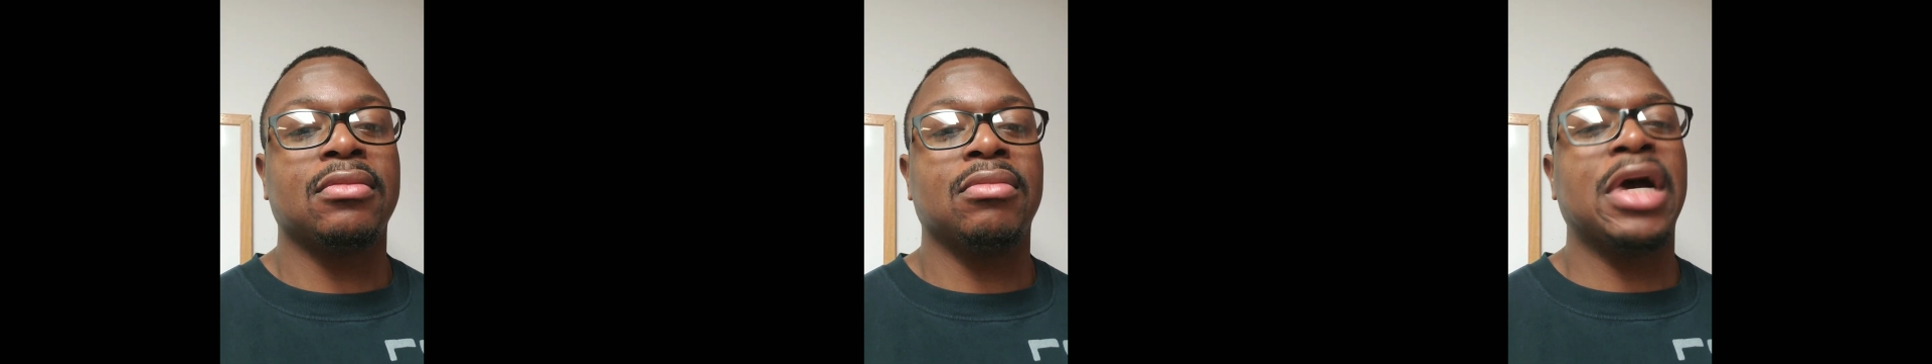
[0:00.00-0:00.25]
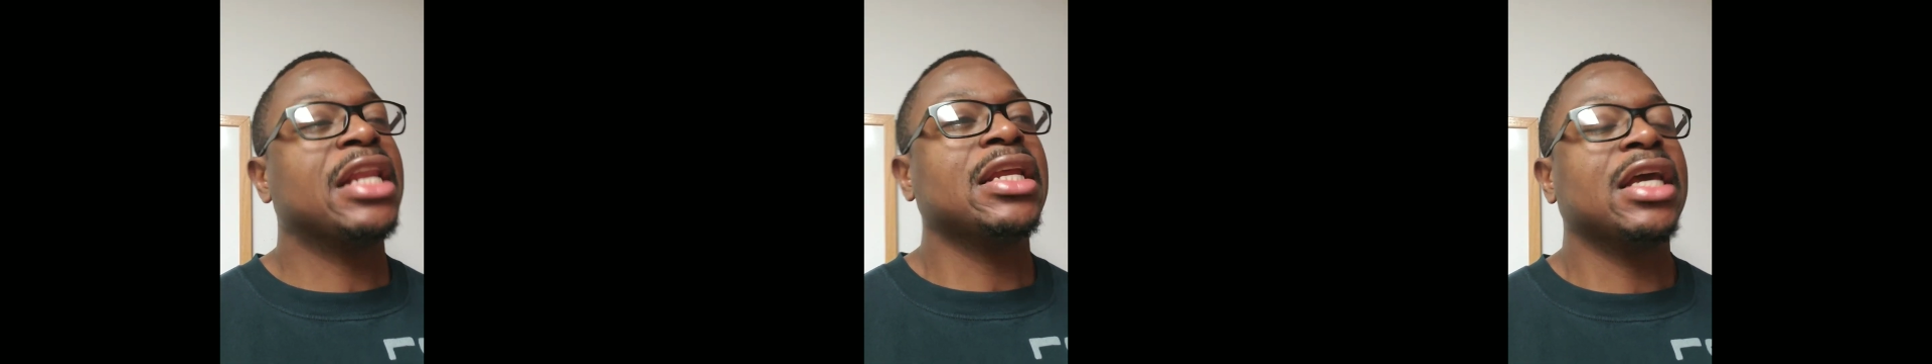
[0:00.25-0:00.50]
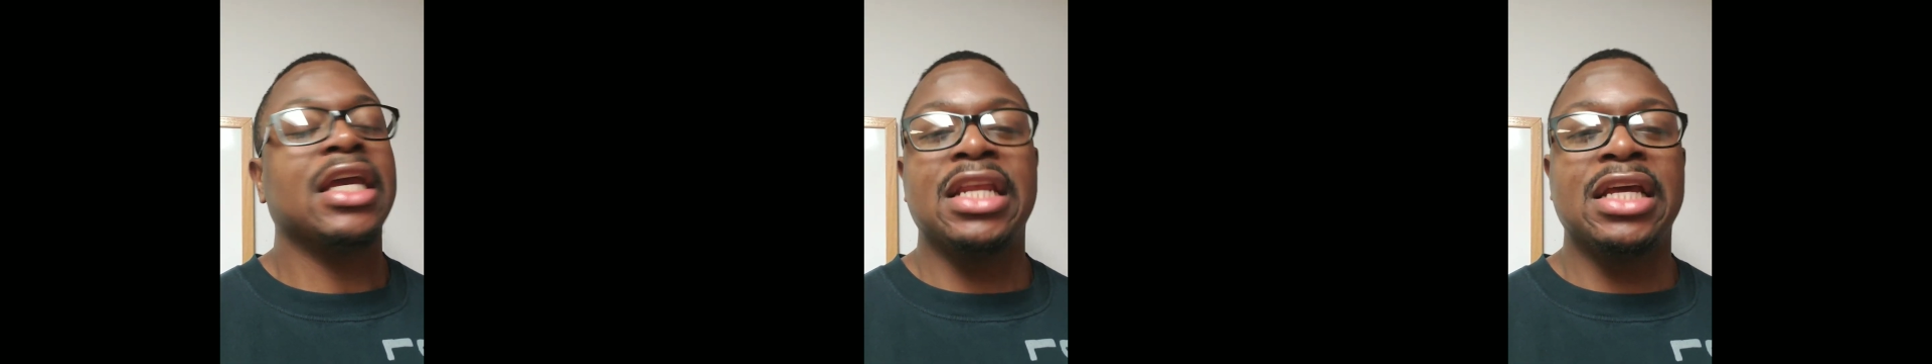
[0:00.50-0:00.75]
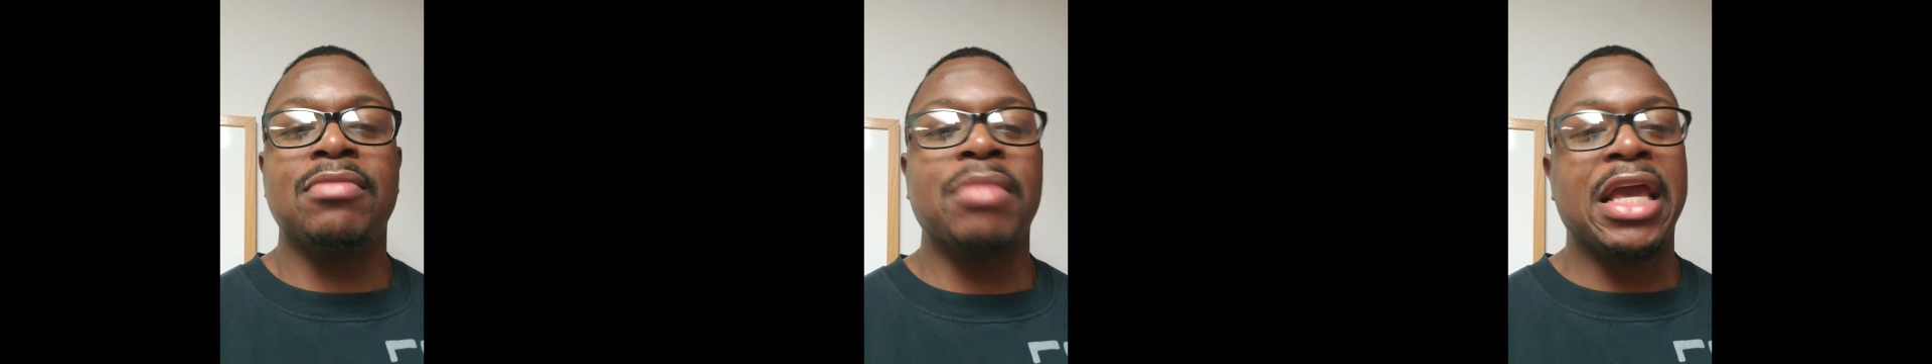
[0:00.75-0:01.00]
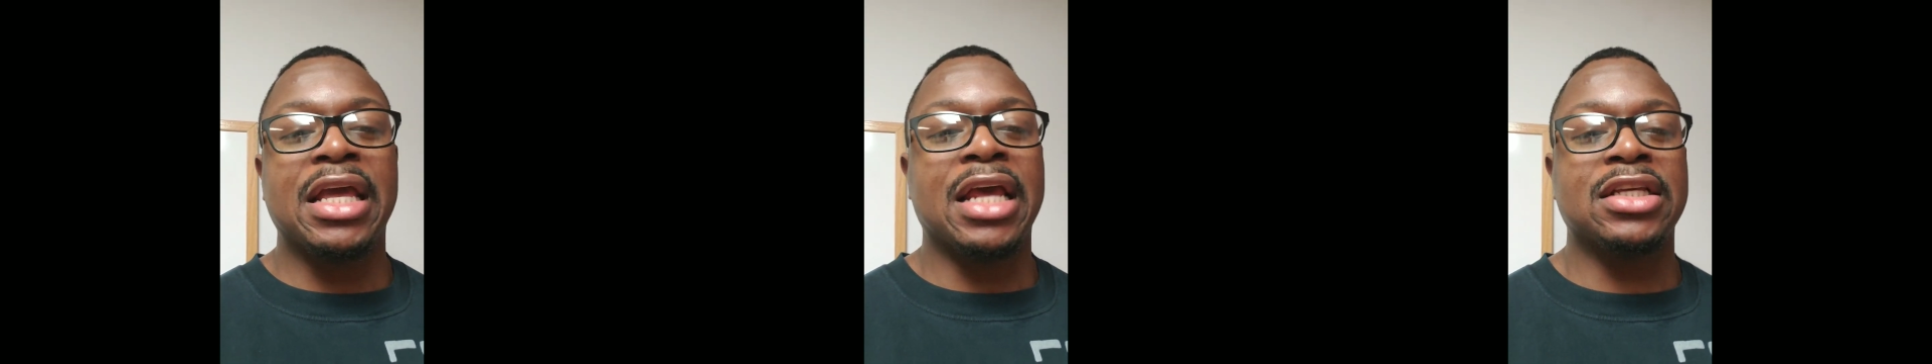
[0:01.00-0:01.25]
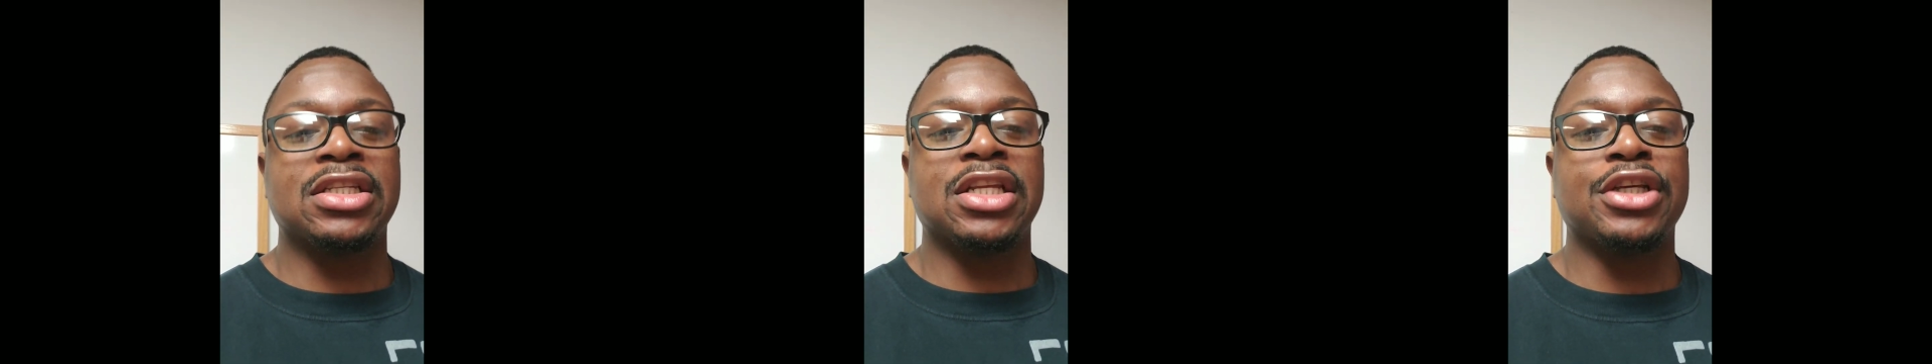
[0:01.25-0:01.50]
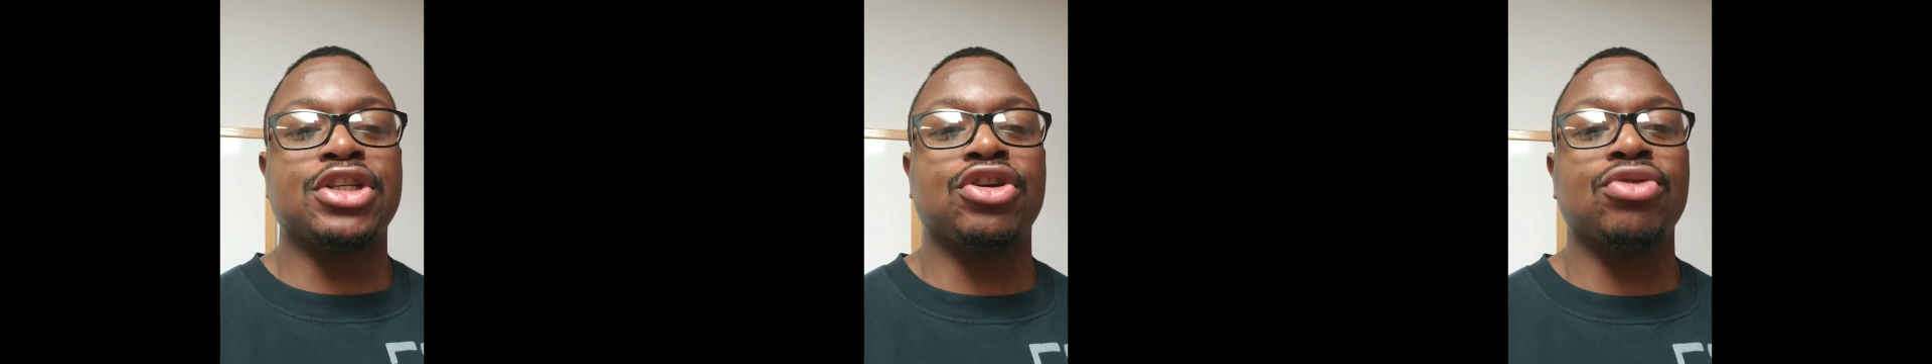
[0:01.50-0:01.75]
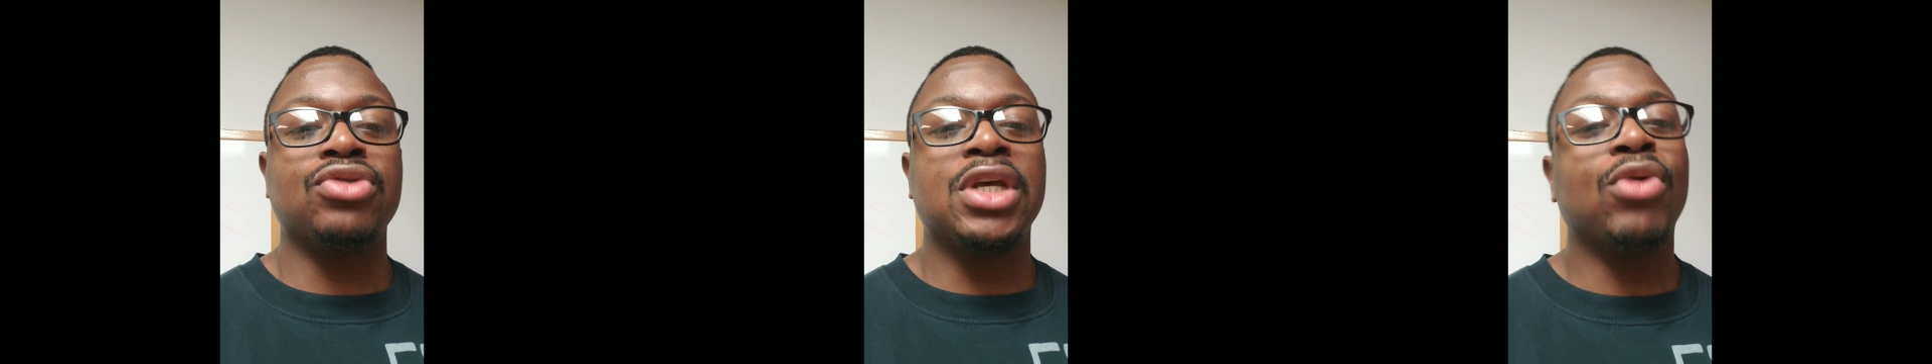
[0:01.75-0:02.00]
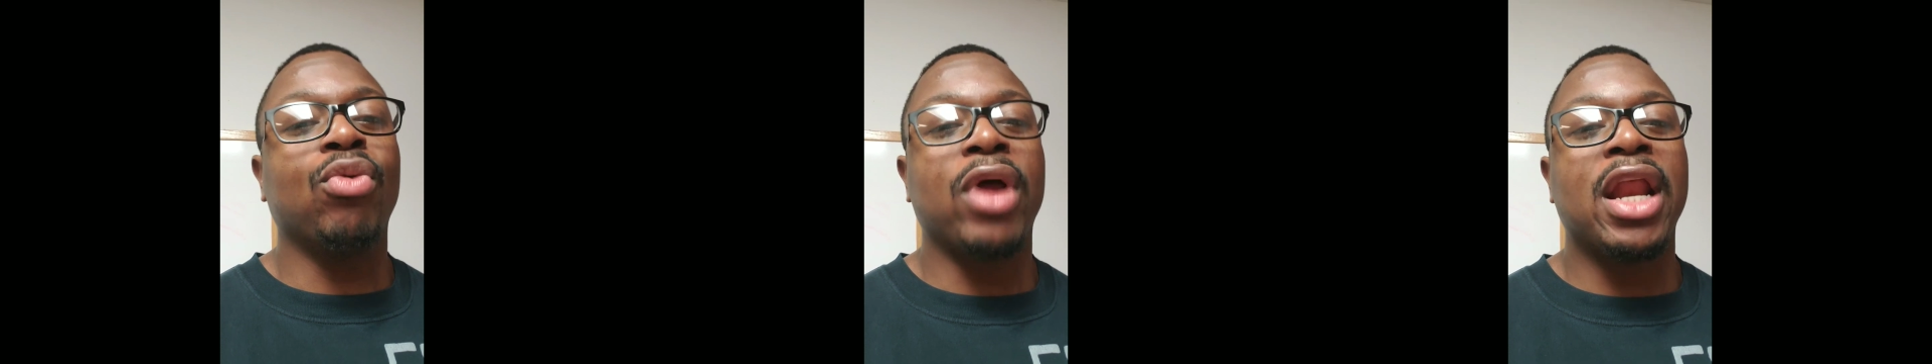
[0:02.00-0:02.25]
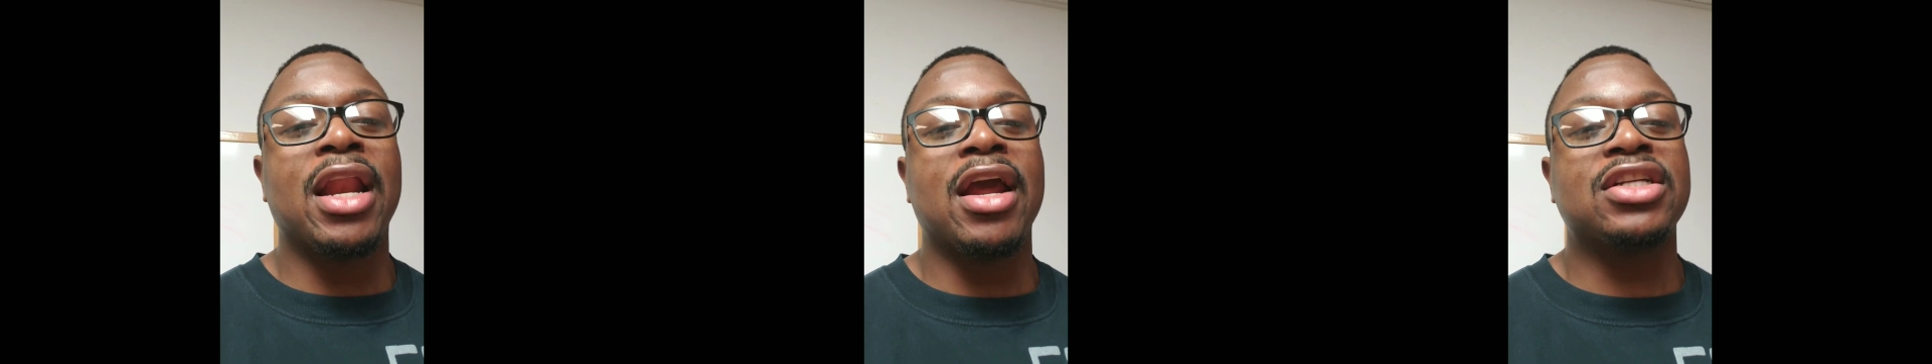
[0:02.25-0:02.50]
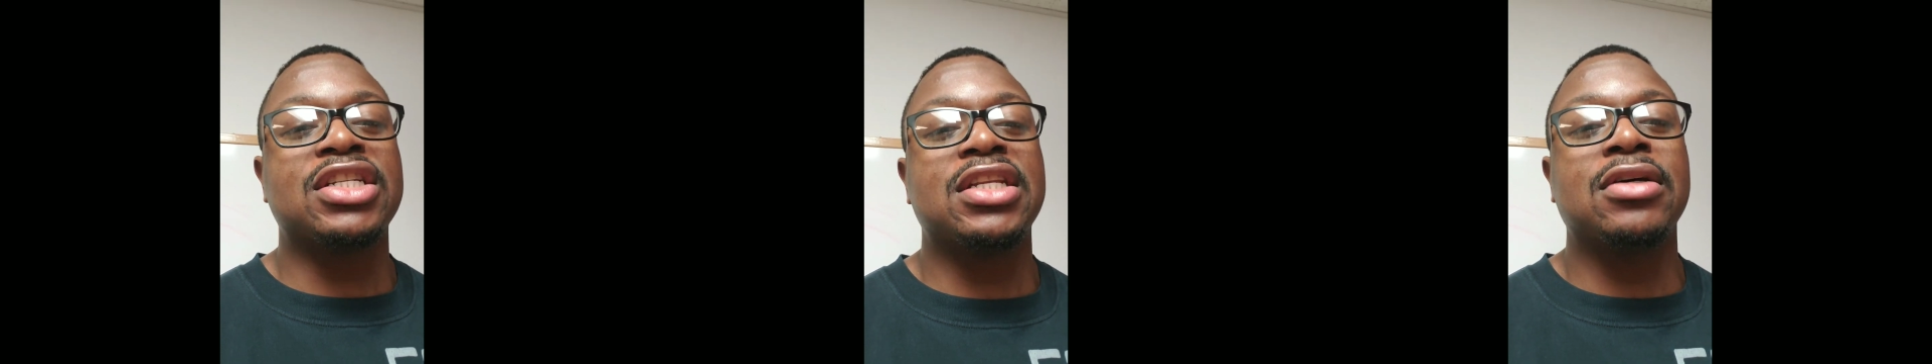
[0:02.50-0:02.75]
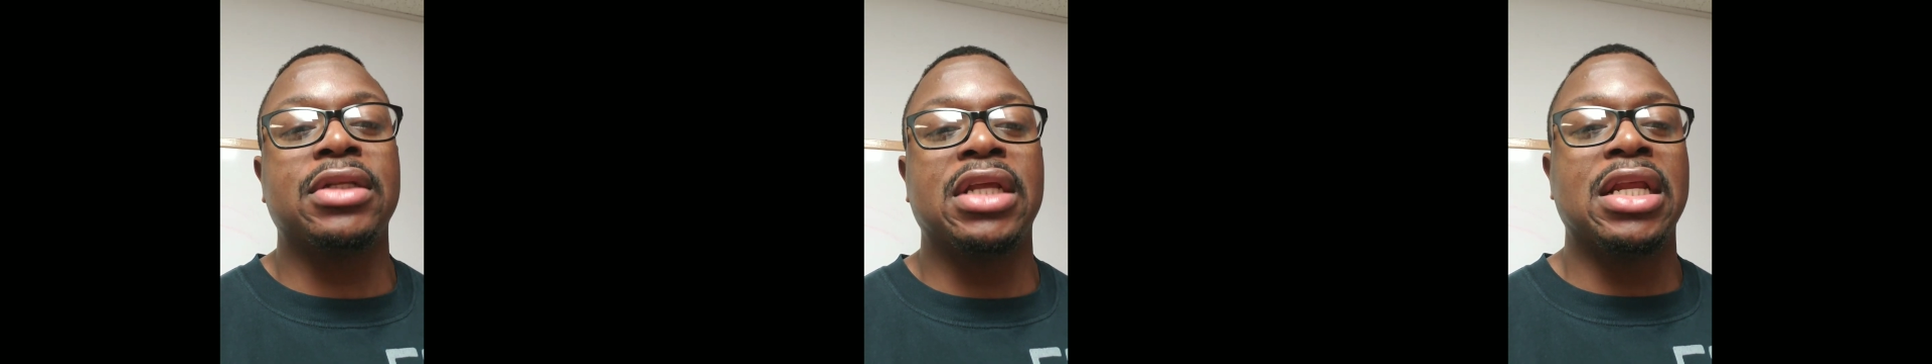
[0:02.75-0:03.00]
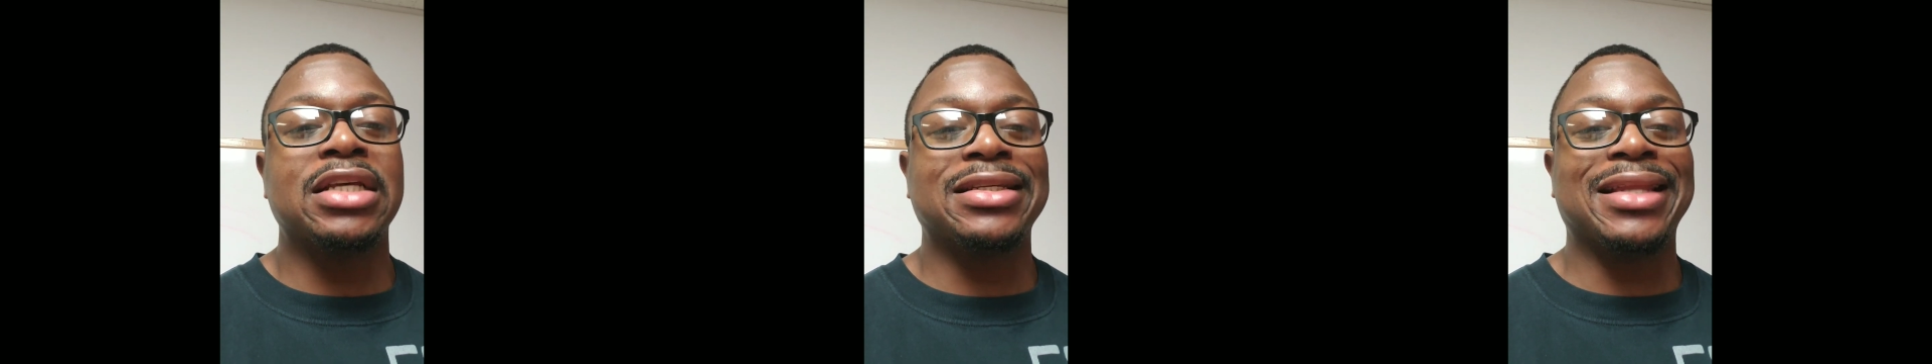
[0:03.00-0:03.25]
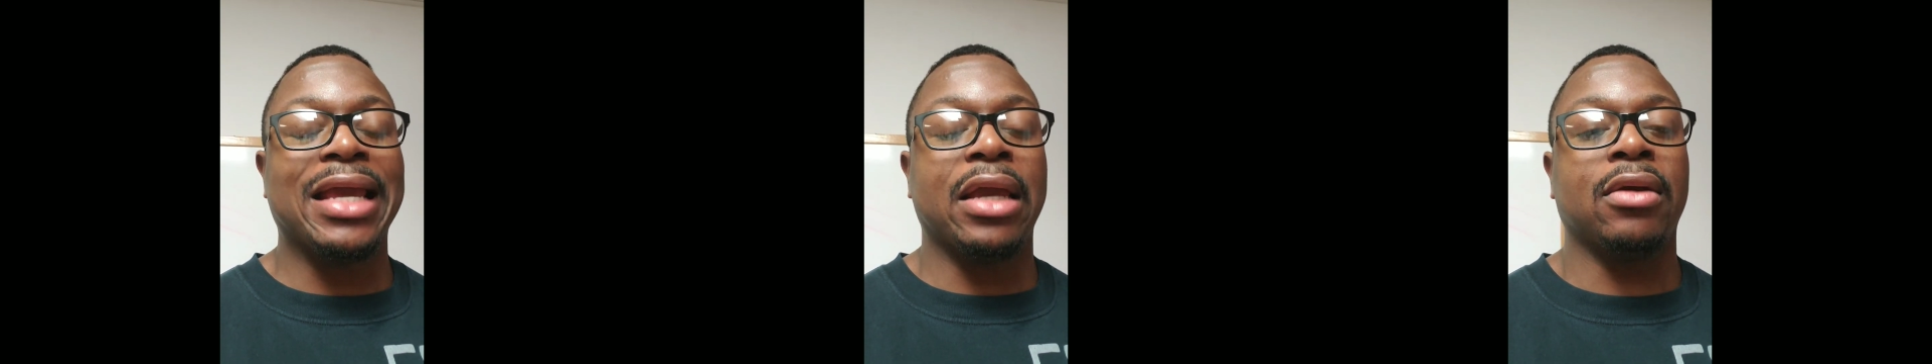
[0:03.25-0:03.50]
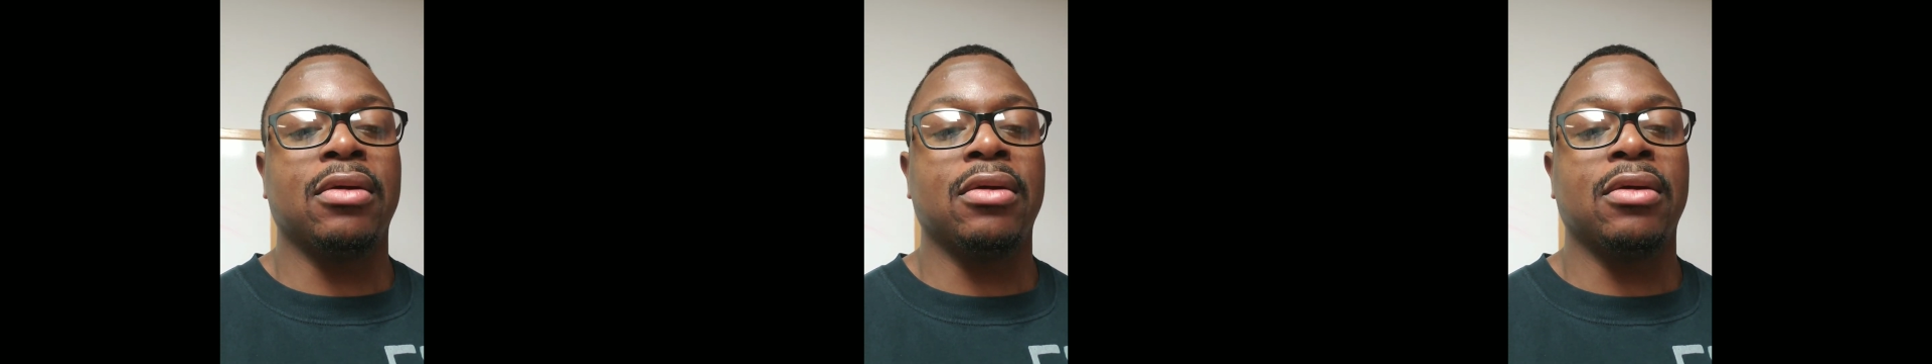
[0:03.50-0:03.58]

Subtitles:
But he didn't make it as an excuse. He went in there and still did his thing.